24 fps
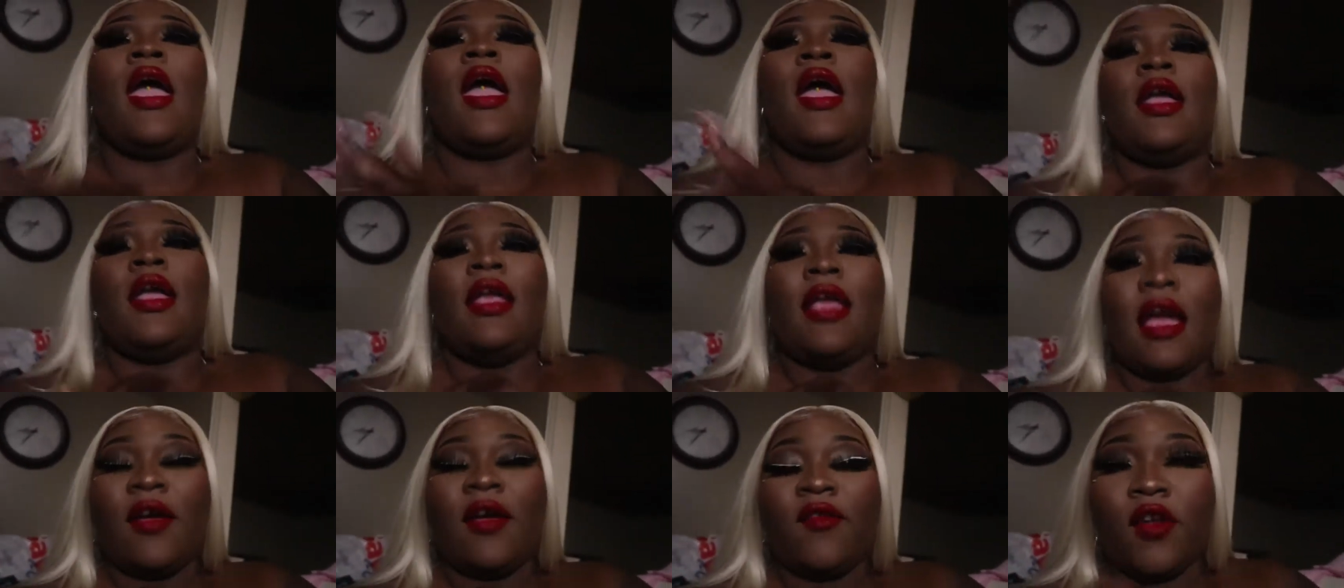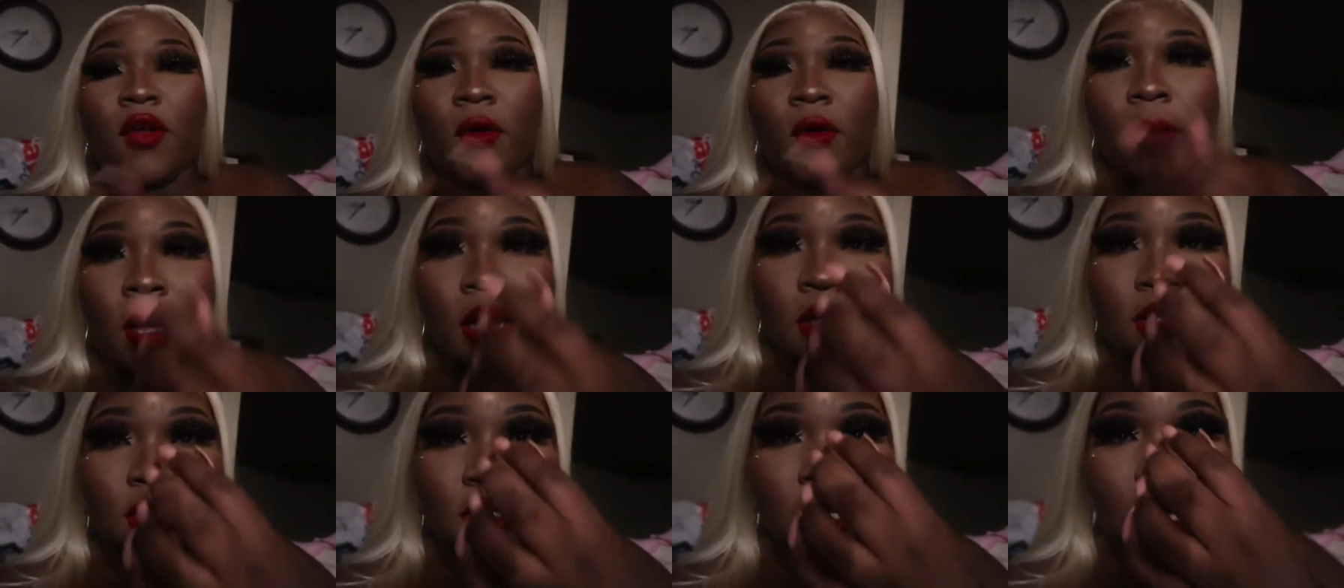yeah, I'm finna go
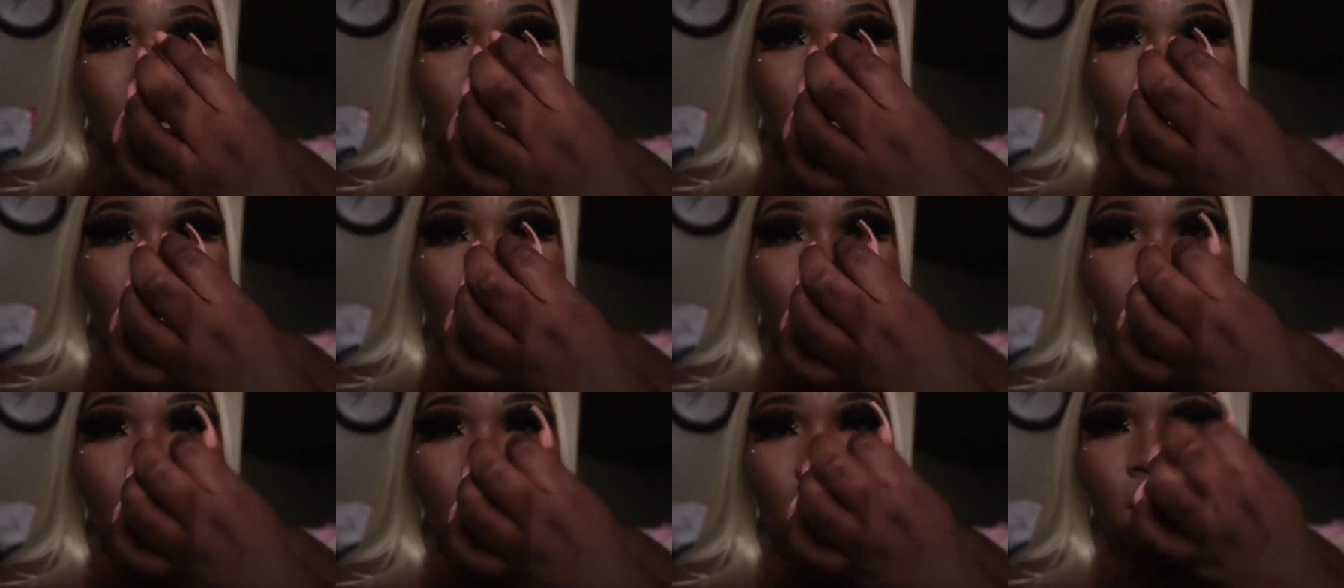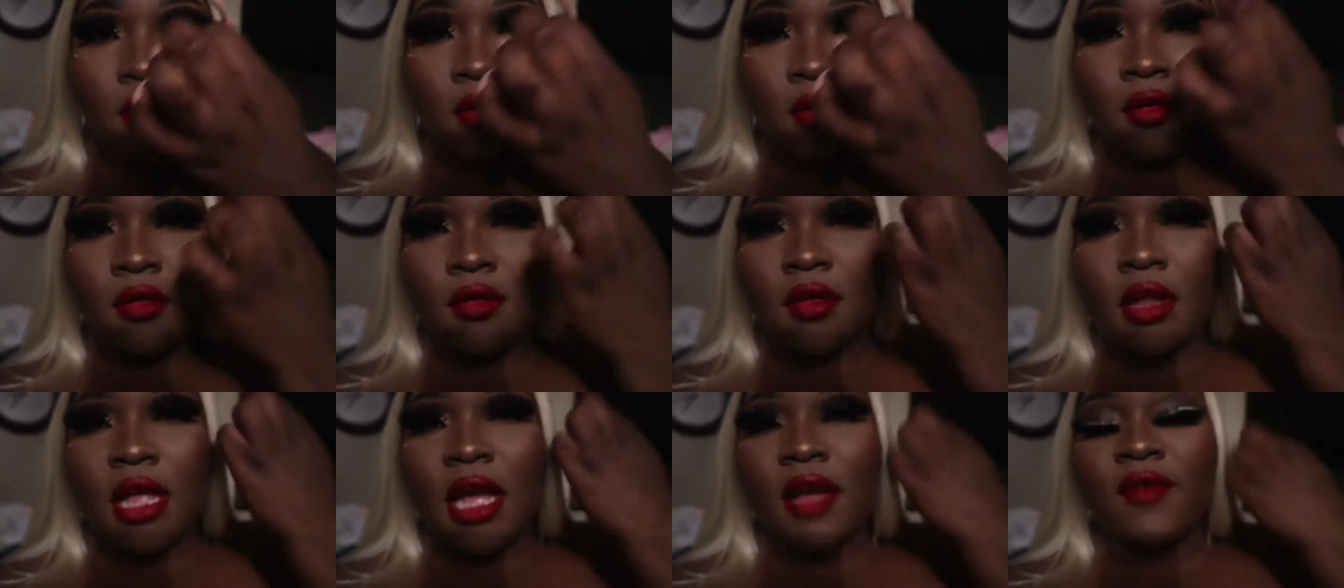outside.
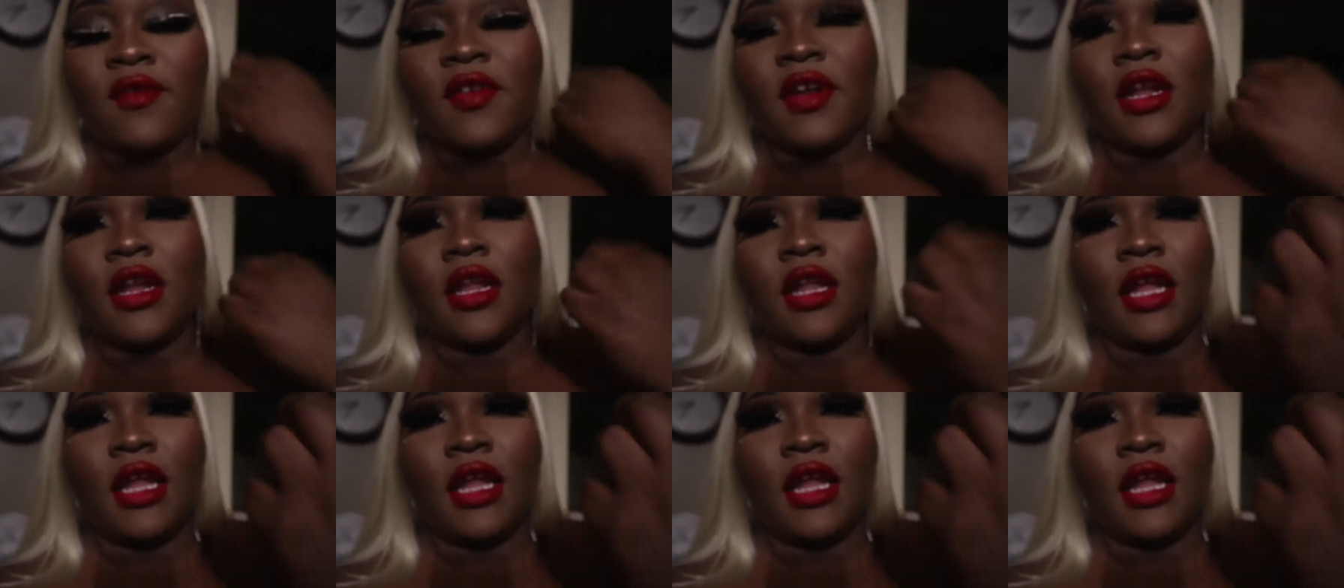I'm finna